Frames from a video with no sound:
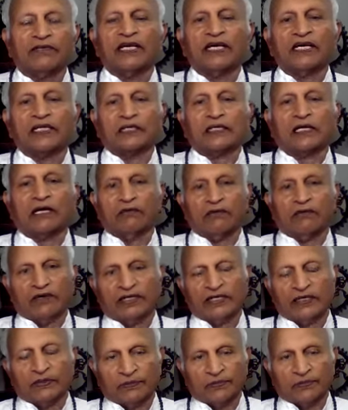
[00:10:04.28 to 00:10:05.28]
are covered
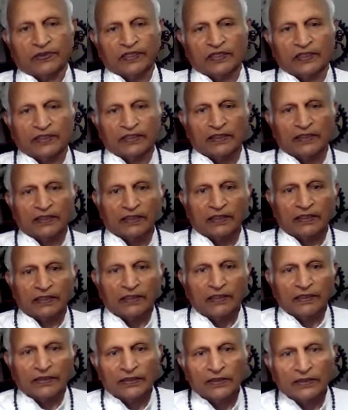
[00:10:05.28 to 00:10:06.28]
up.
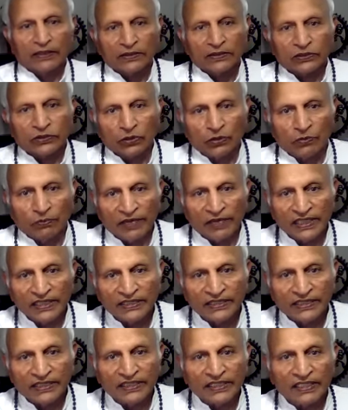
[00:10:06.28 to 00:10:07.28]
So
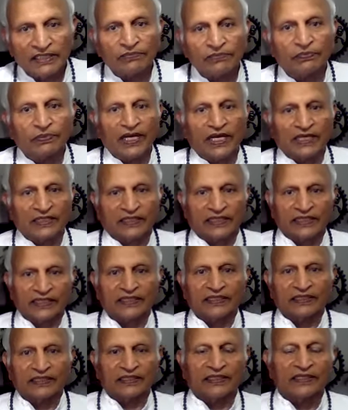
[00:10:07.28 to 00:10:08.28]
meditation
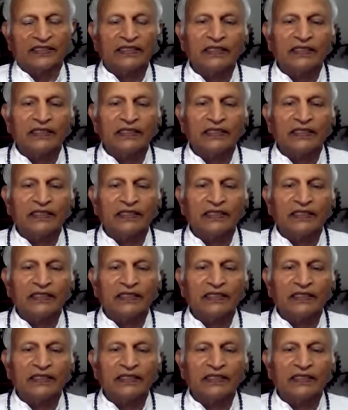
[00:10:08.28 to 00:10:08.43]
practice